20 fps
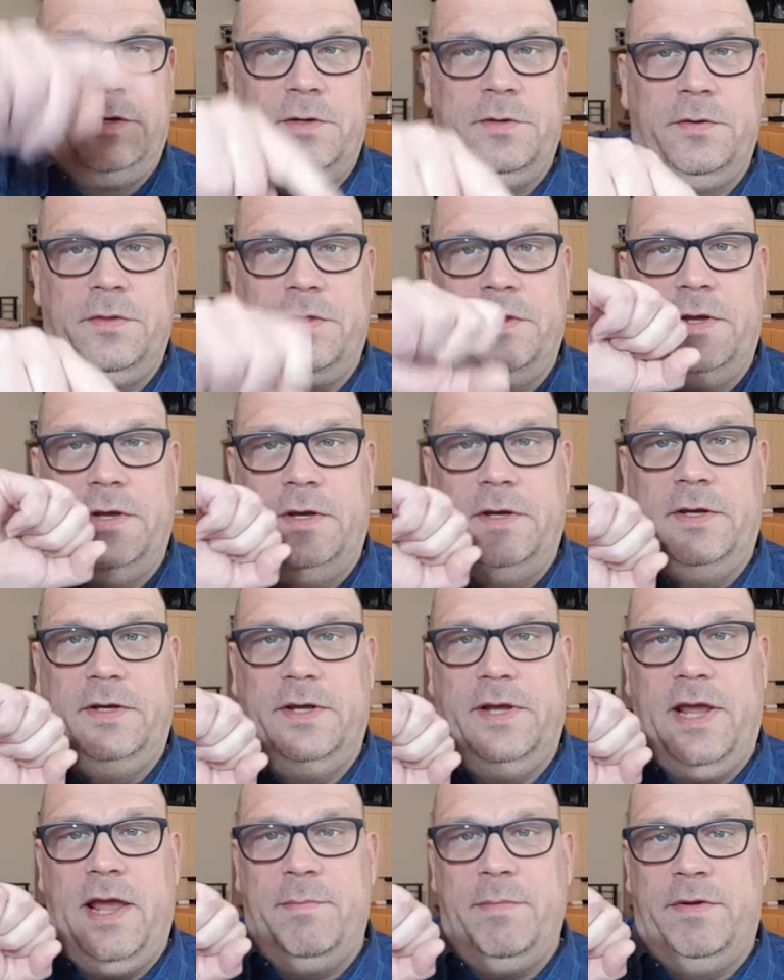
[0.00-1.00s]
to
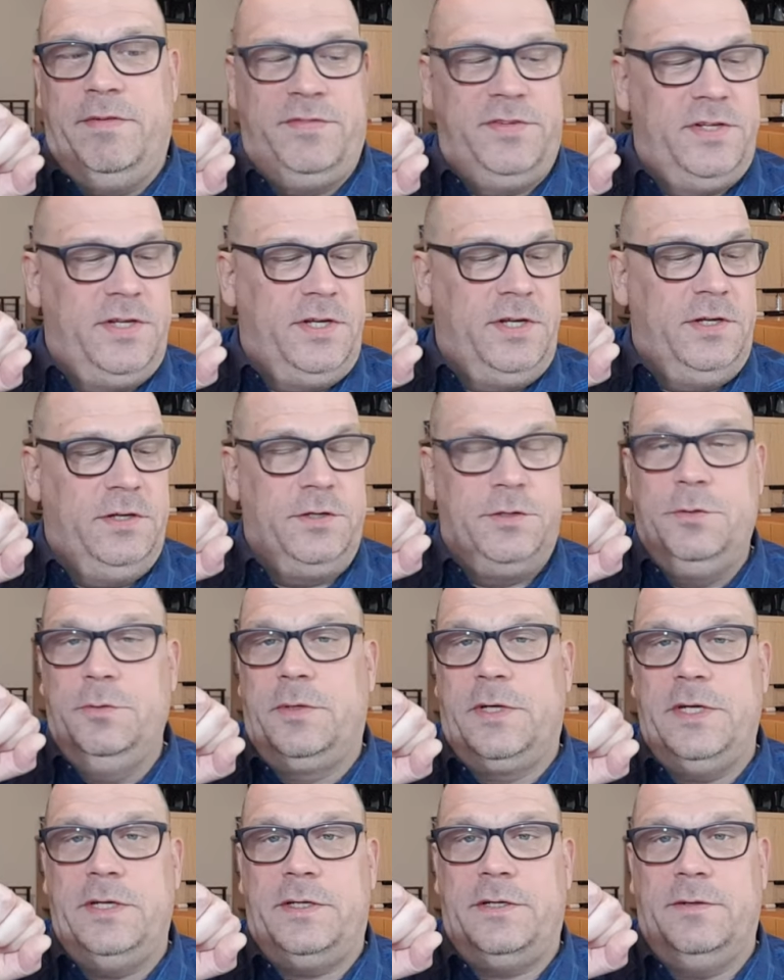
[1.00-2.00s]
the MFC 2
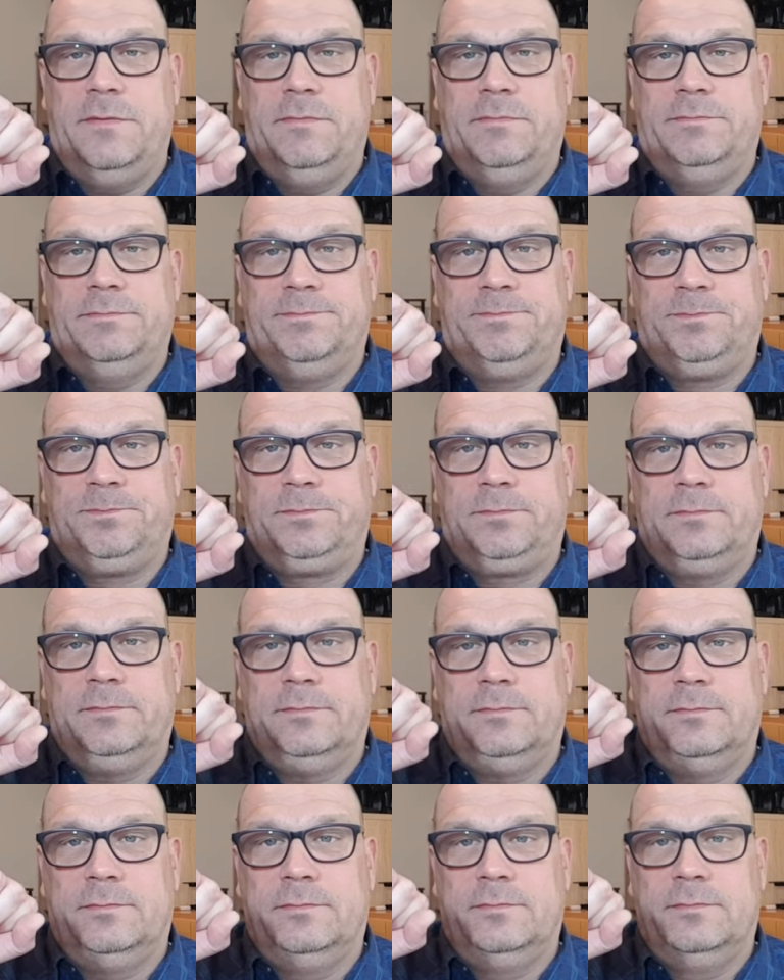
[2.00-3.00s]
kit.
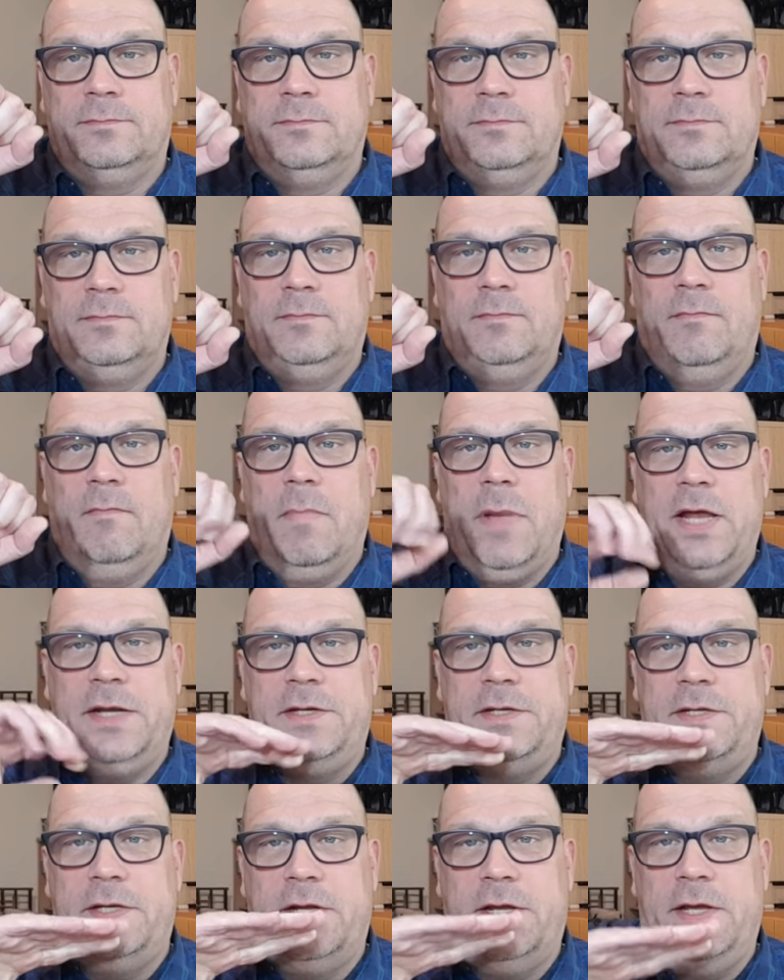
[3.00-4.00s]

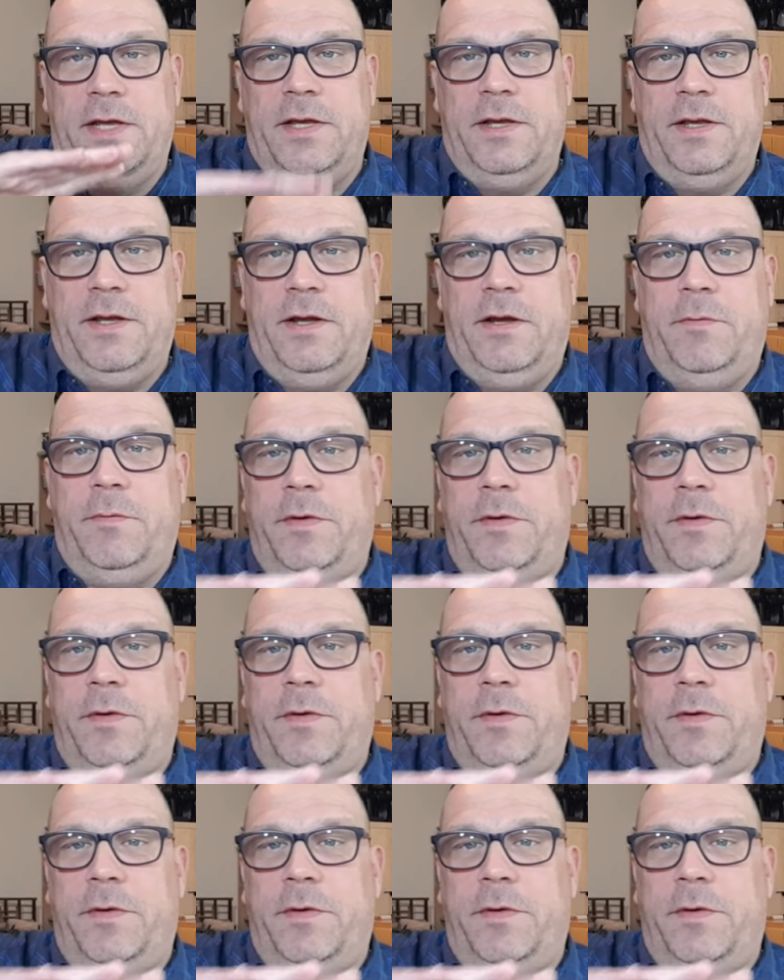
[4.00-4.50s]
But uh,